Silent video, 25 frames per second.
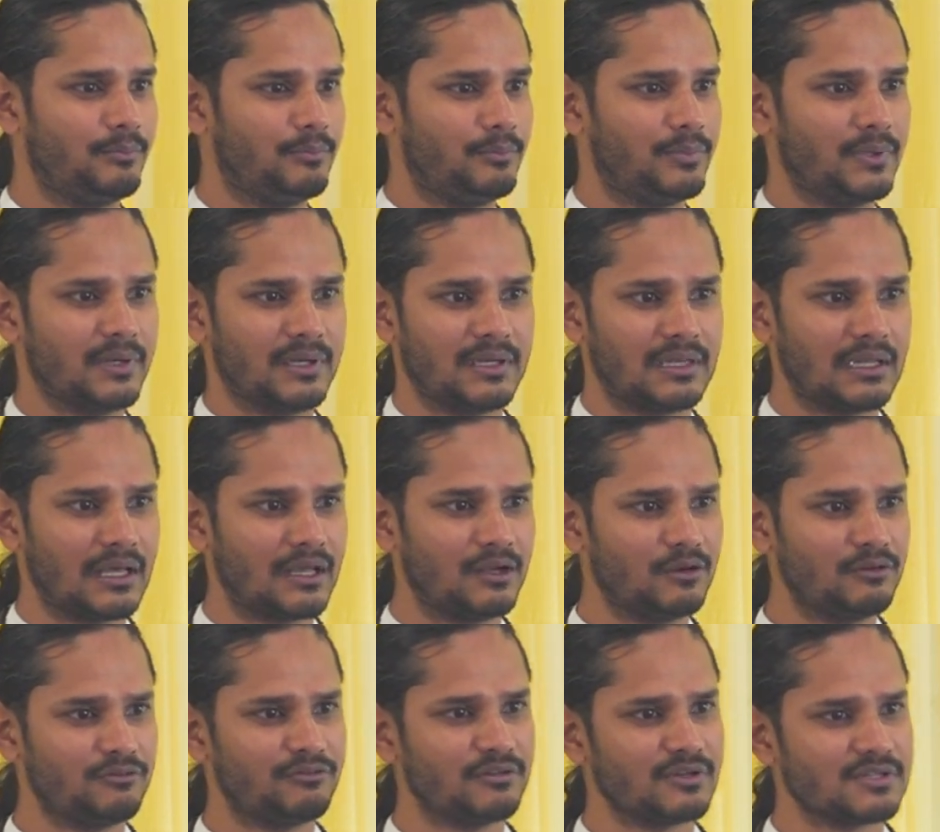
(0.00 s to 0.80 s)
But
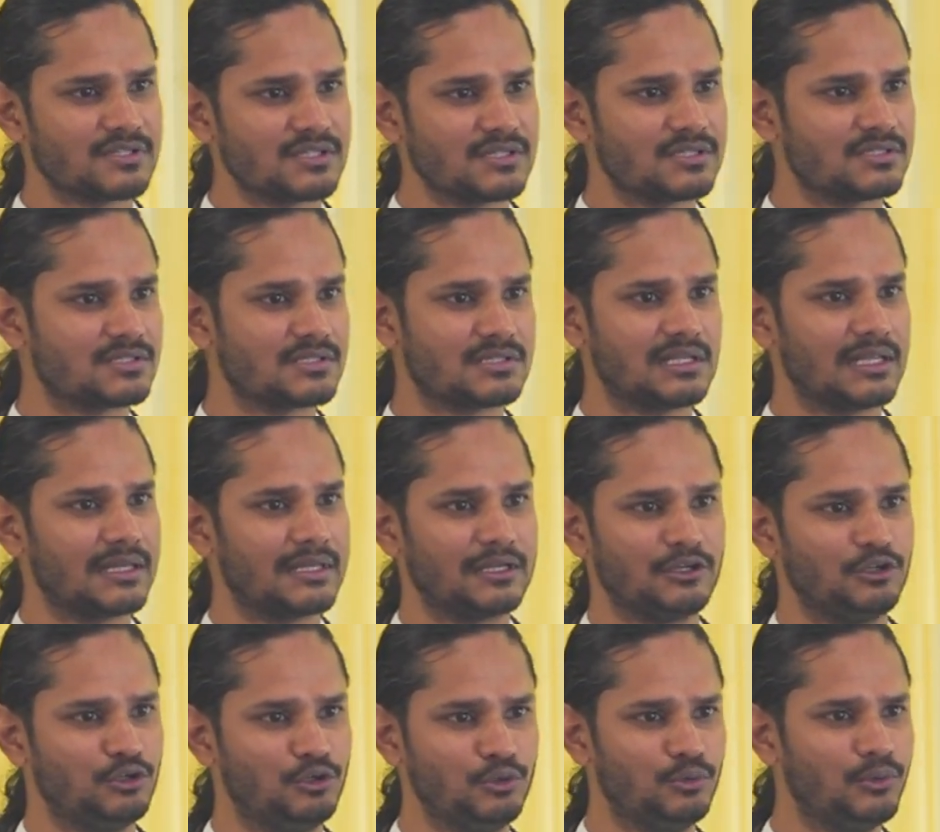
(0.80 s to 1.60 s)
none of us is
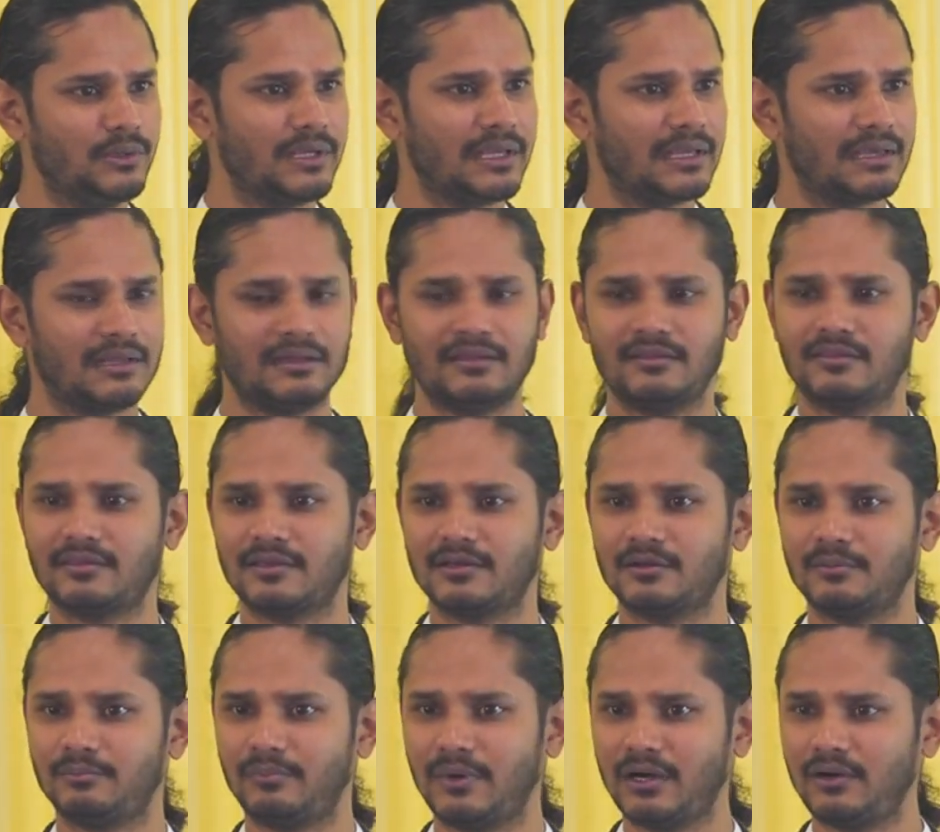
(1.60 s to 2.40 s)
like doing
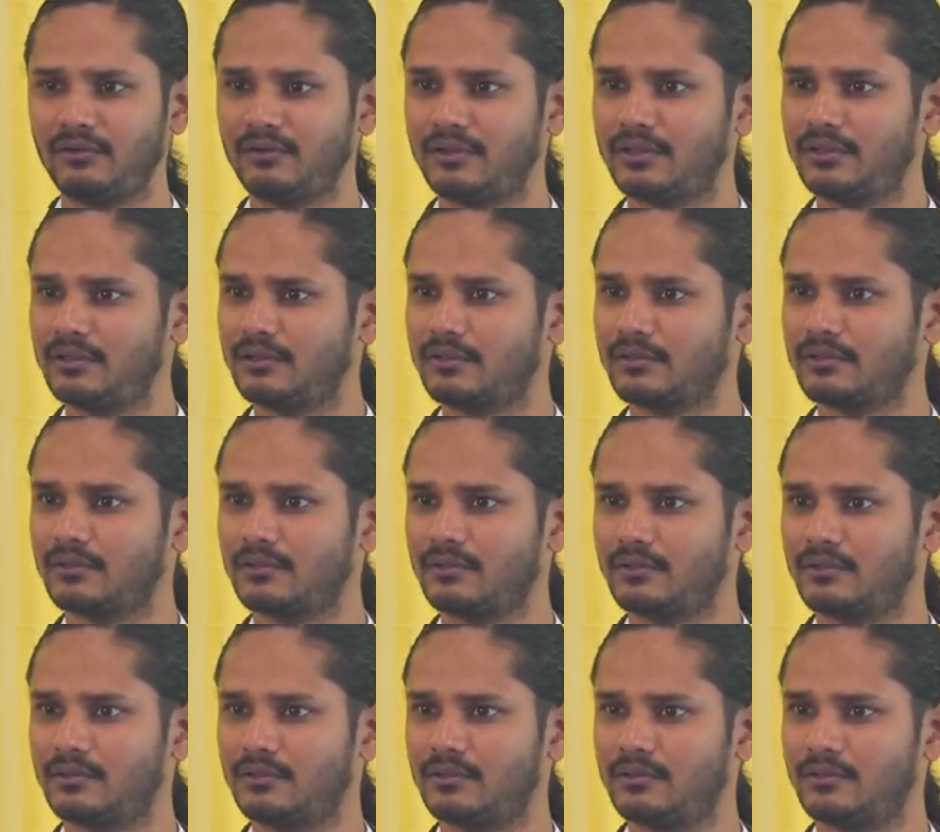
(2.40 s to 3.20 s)
anything about it.
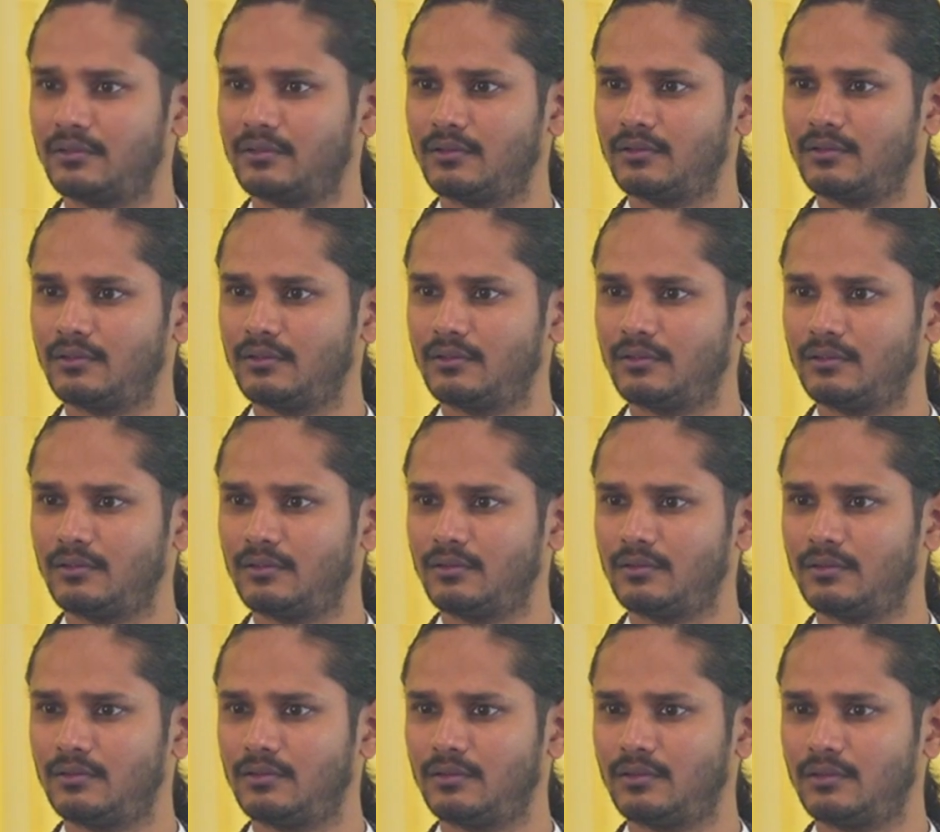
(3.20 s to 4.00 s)

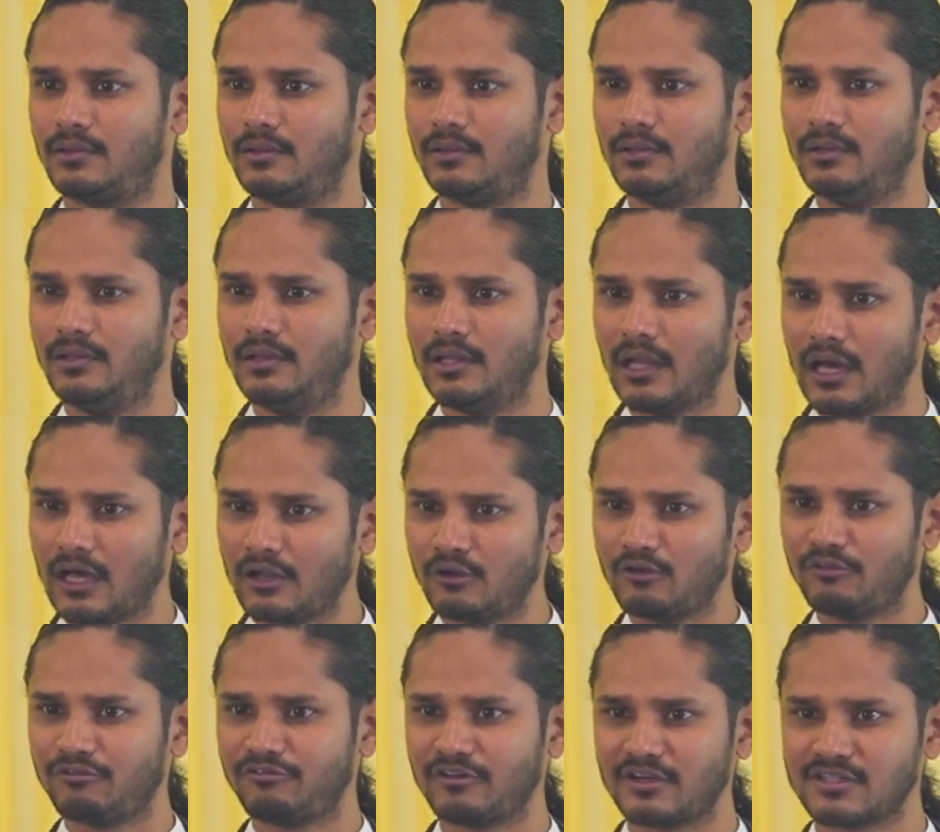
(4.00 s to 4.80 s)

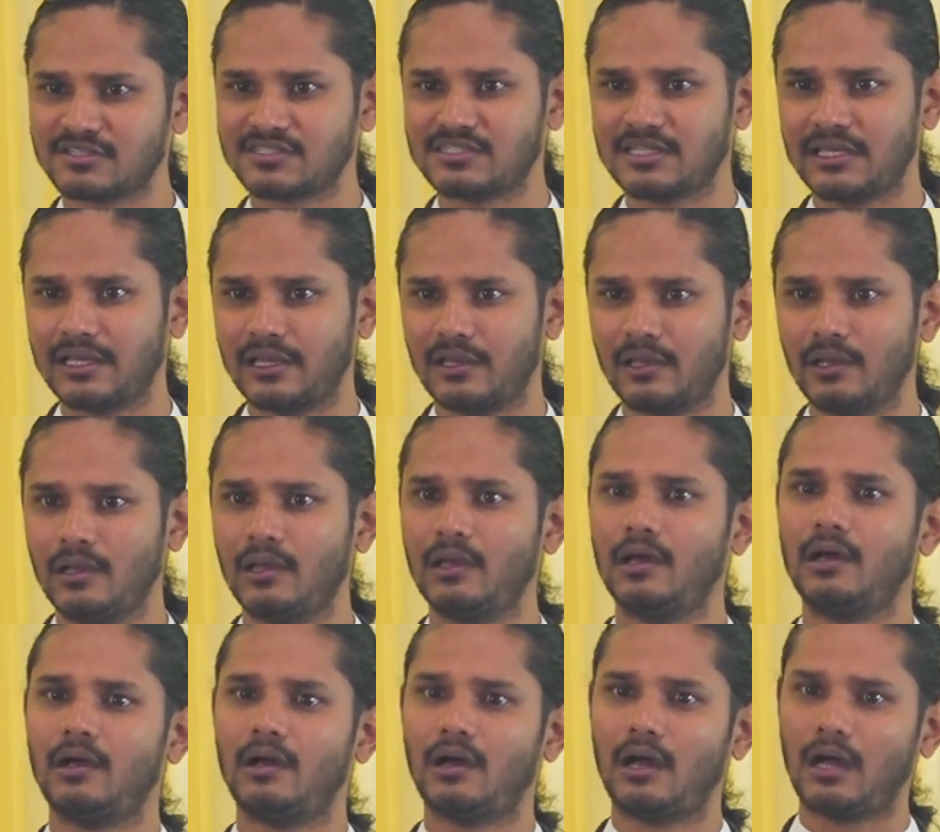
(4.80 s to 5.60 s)
None of us say,
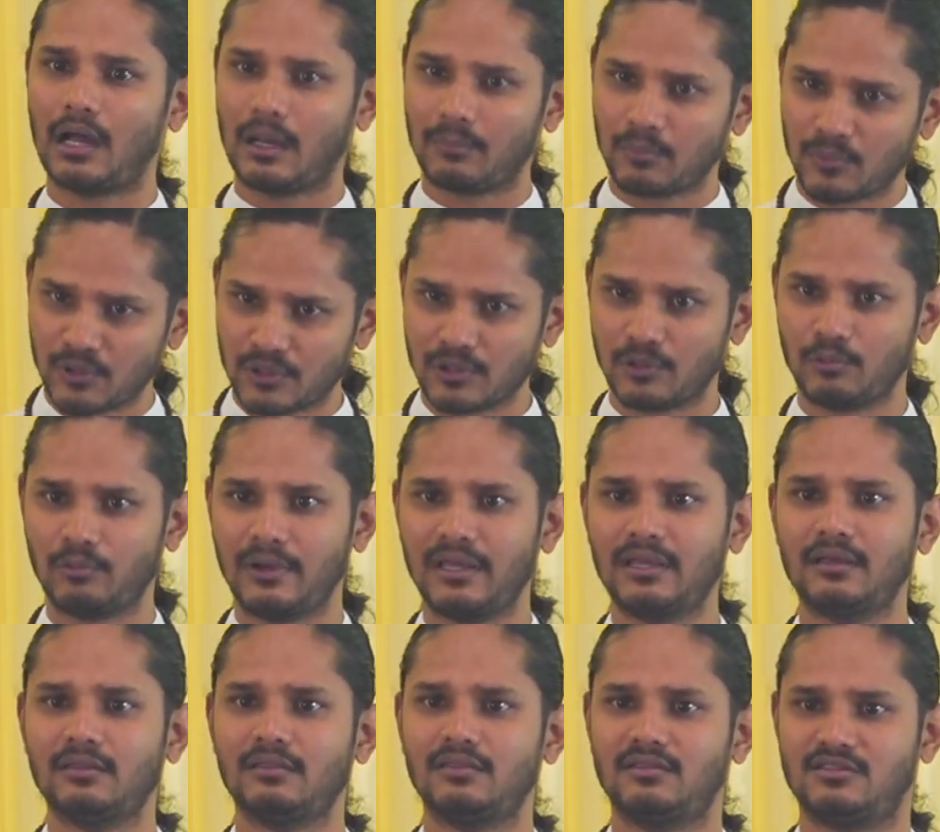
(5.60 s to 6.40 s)
I'm going to
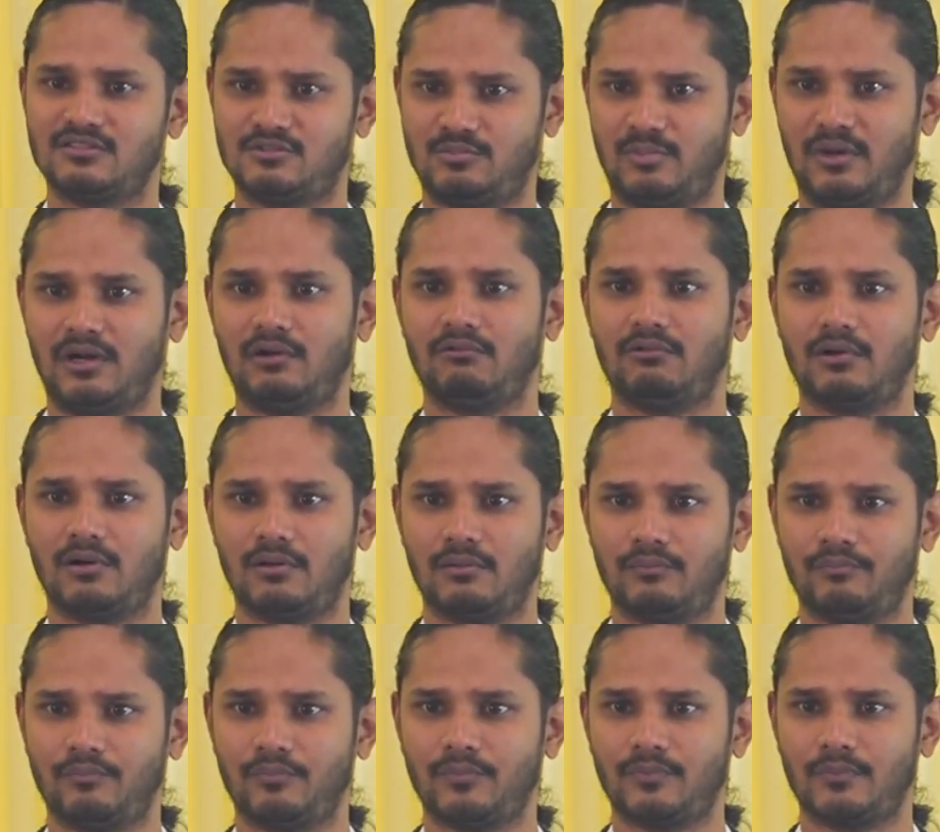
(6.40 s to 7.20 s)
awaken this power.
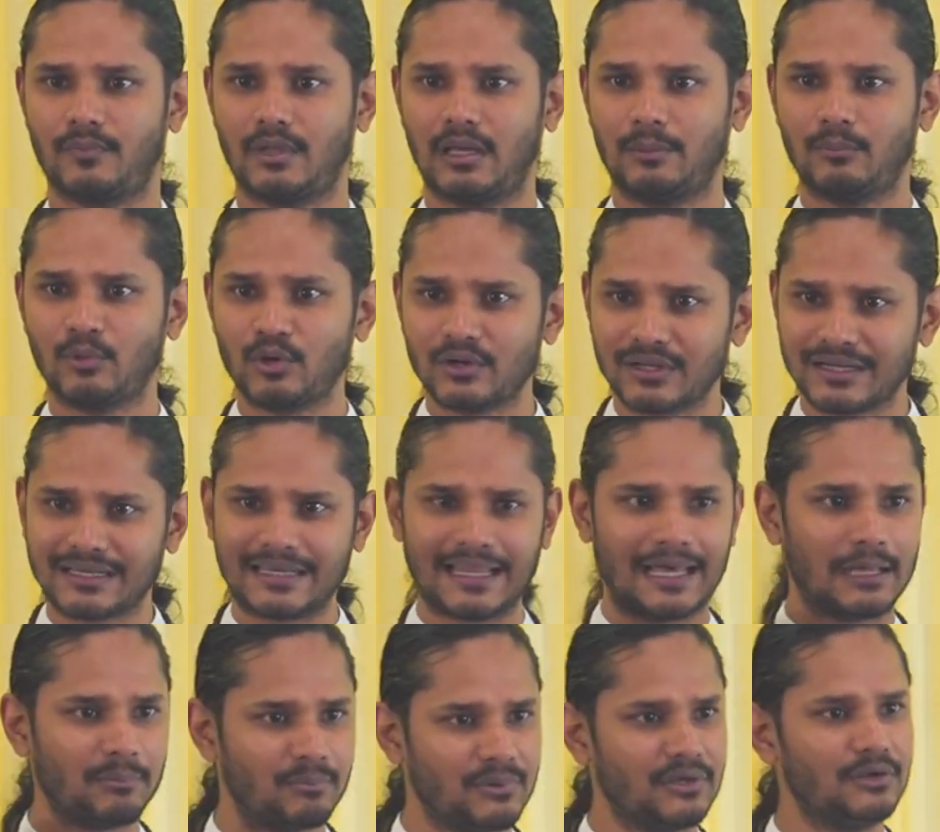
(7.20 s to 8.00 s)
I'm going to
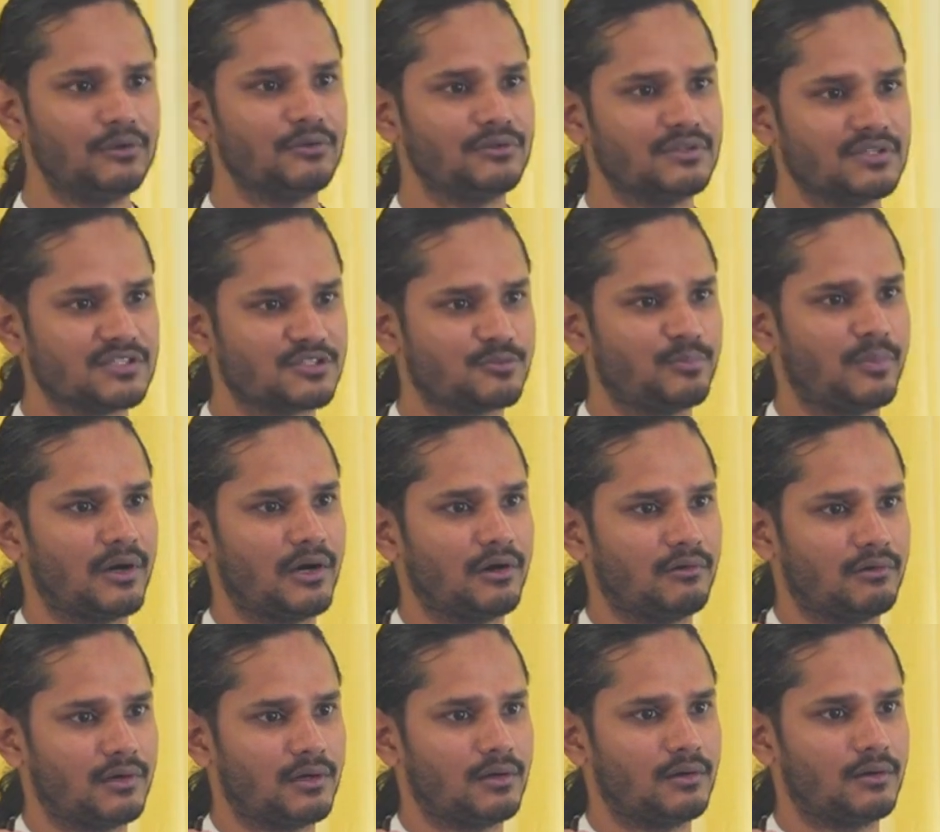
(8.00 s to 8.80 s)
tap into this
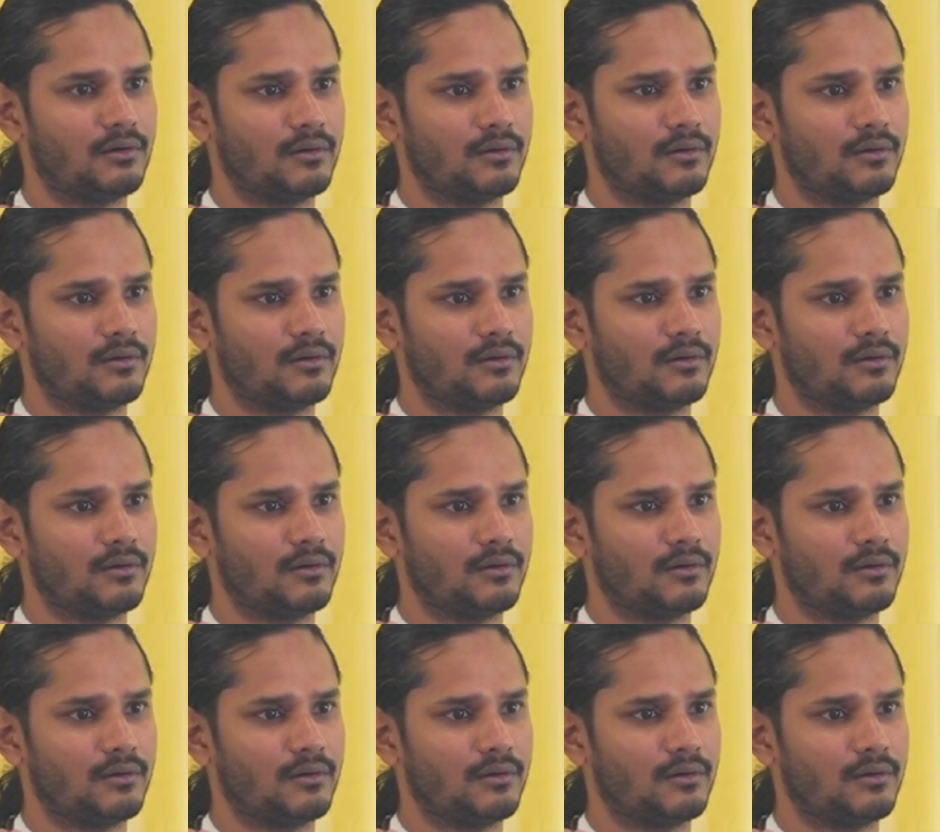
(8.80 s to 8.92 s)
power.